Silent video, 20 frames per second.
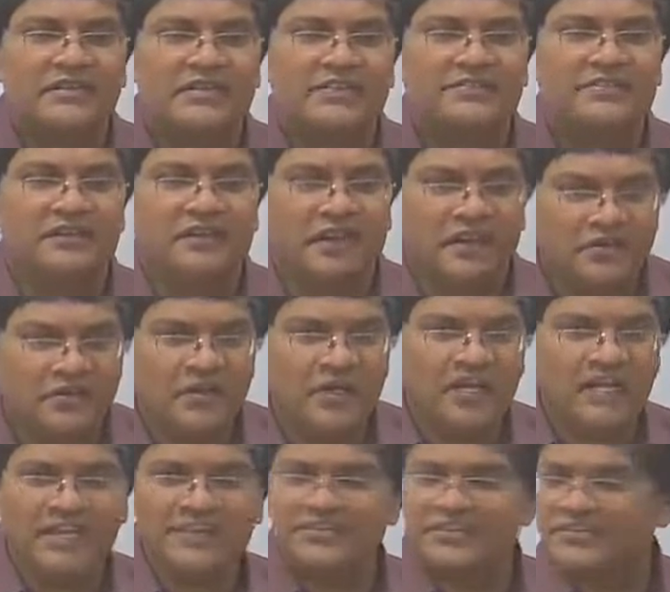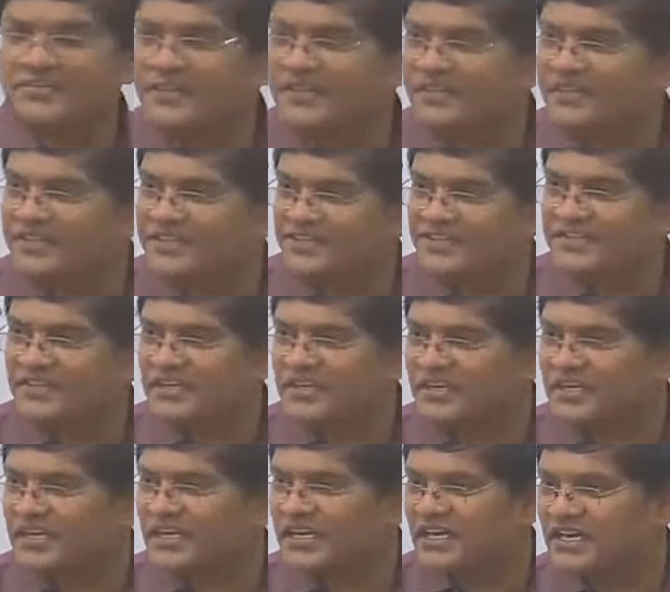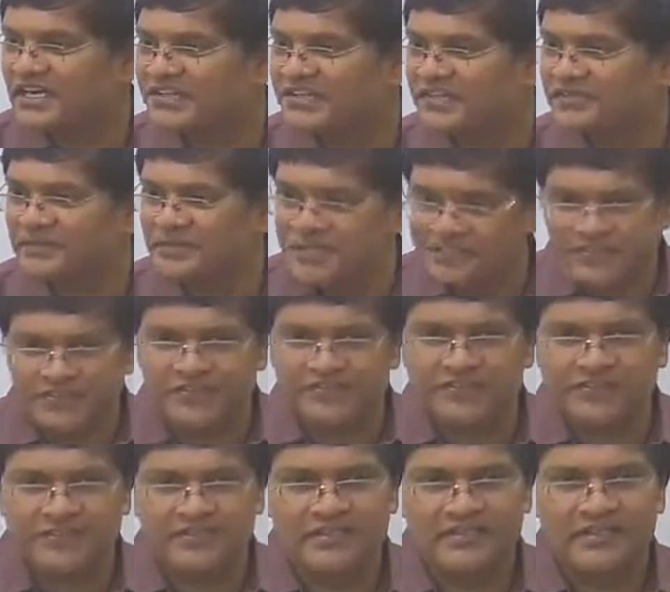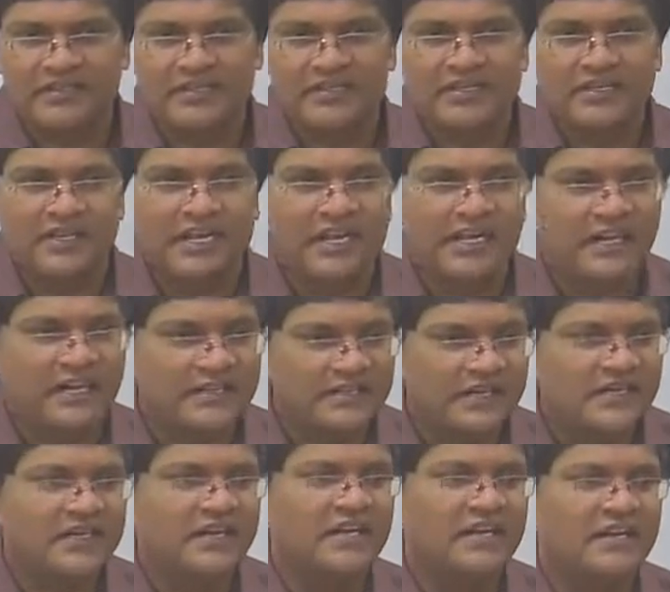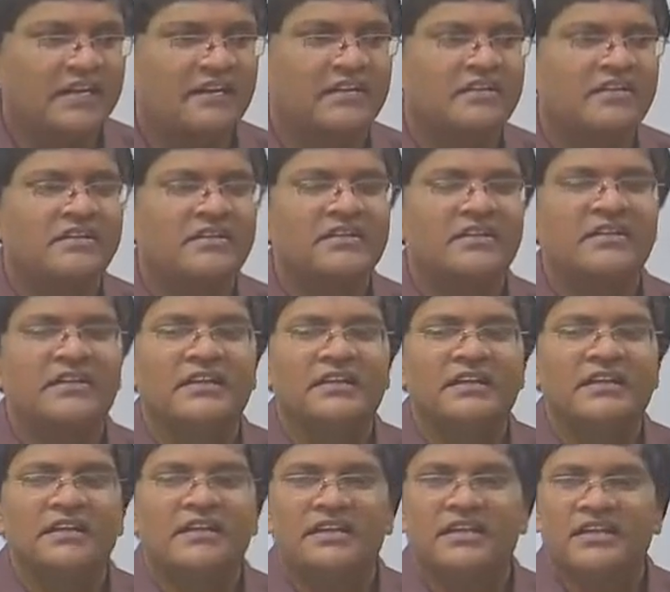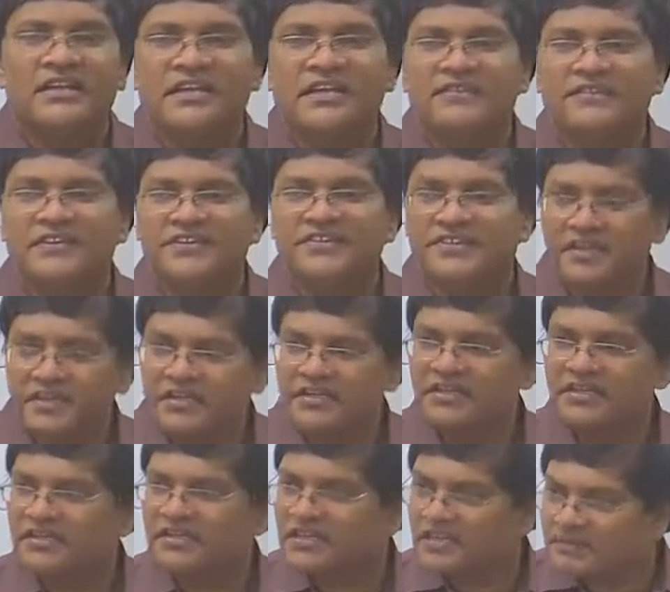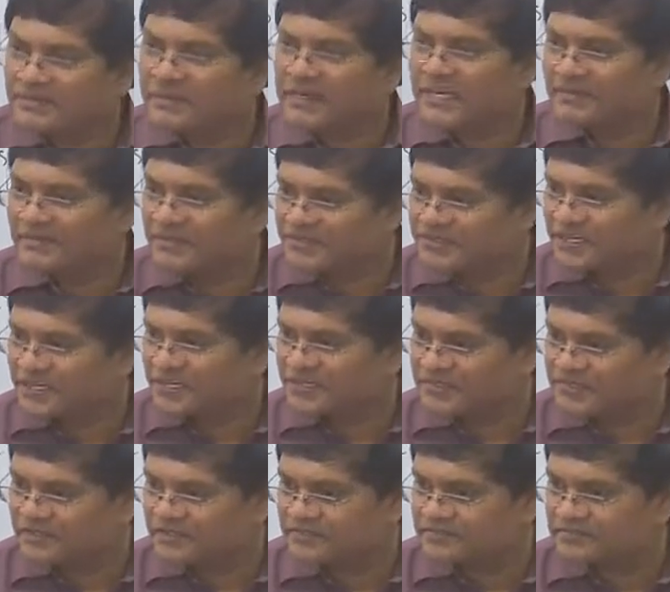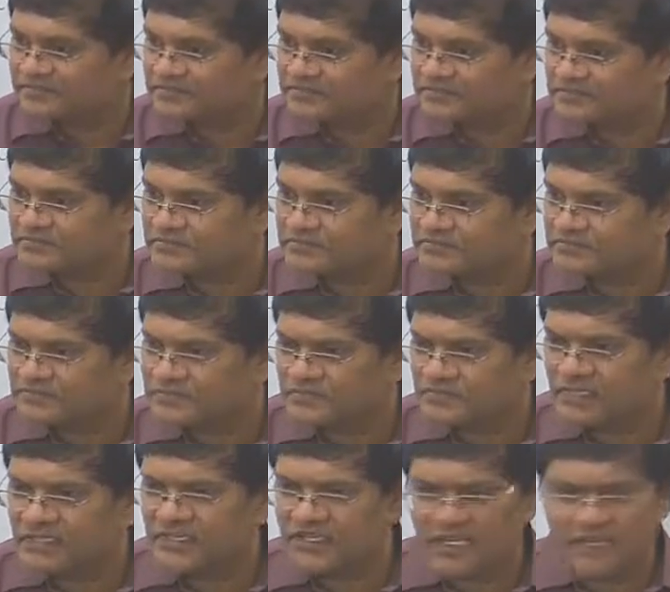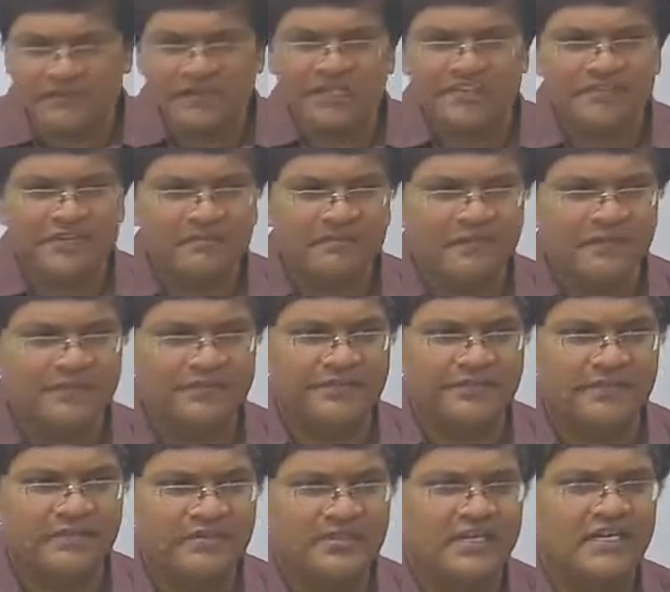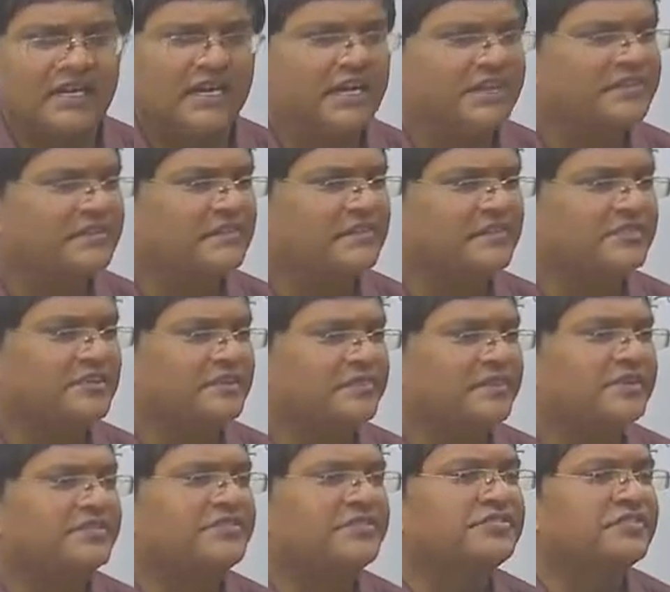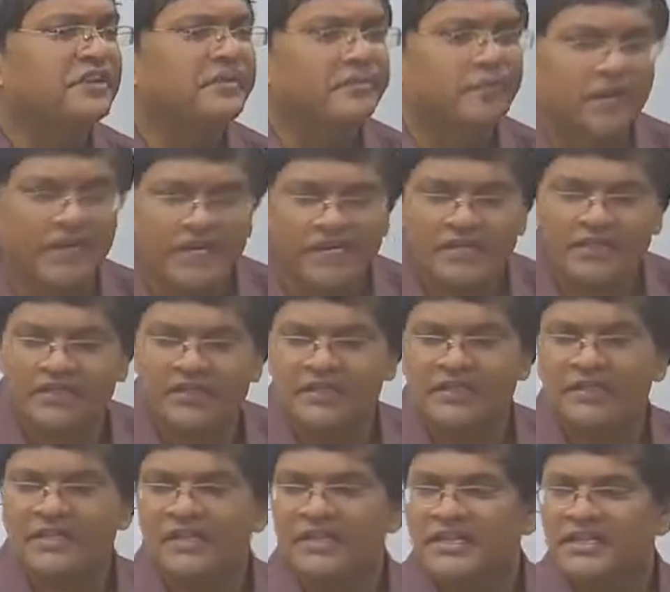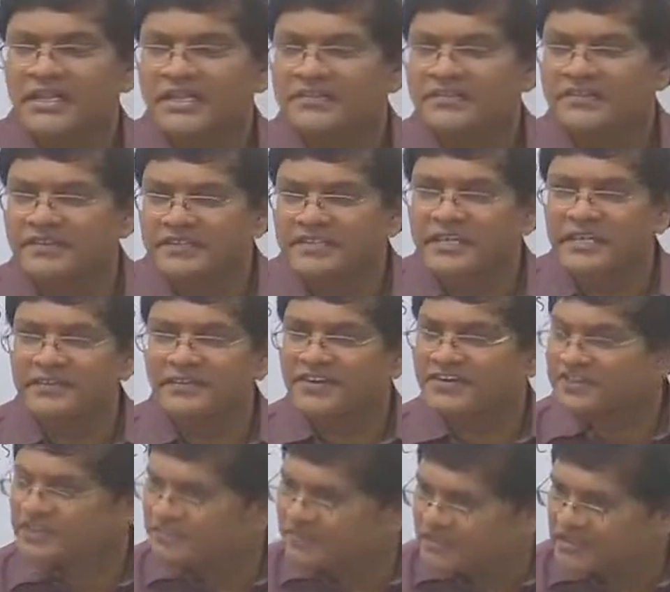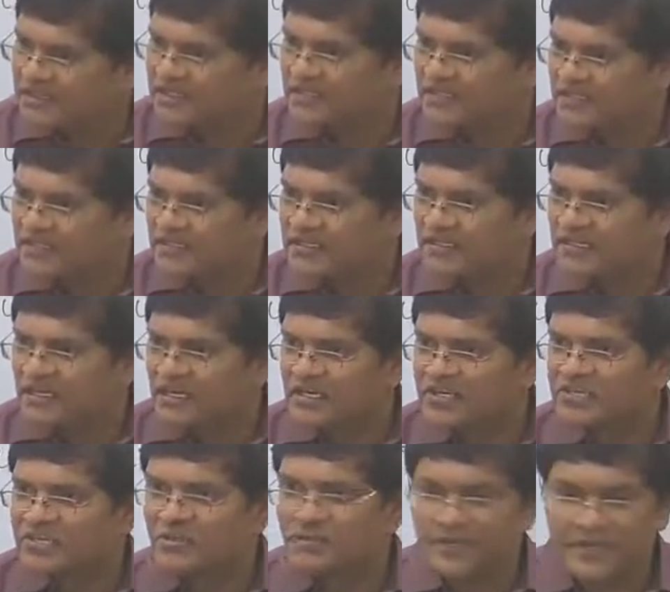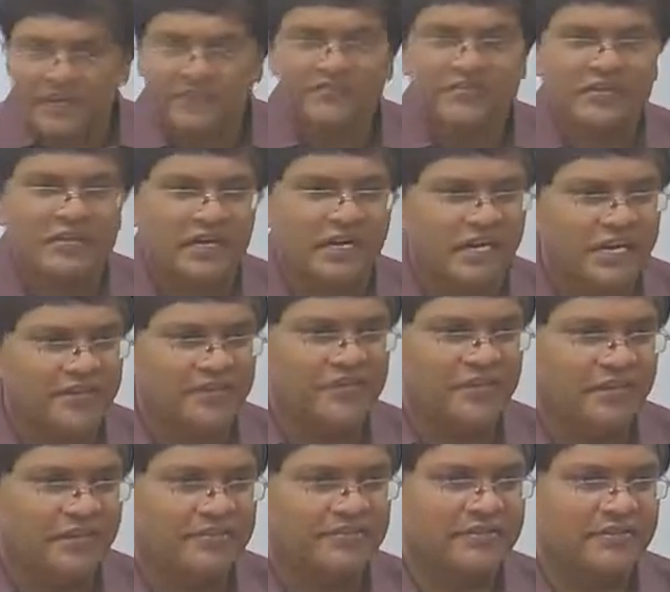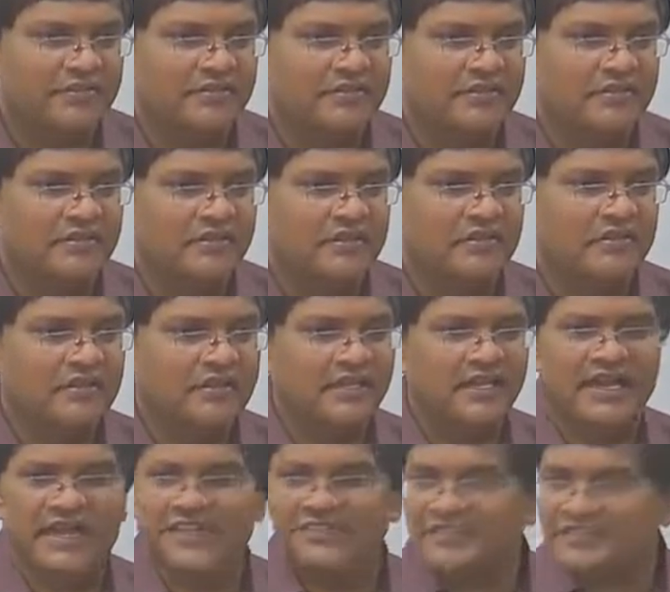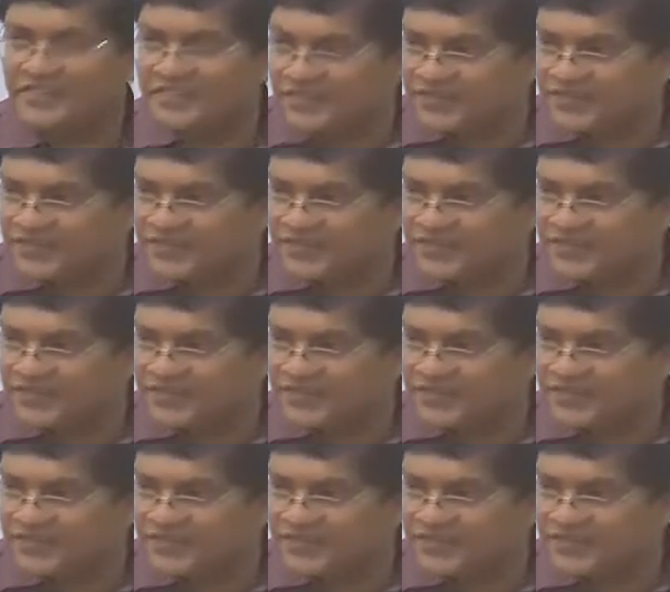this unholy nexus between Chief Secretary and the Chief Ministers had resulted in inefficient, corrupt administration. You give the examples. The tendency of the Chief Ministers to appoint civil servants with dubious credentials as the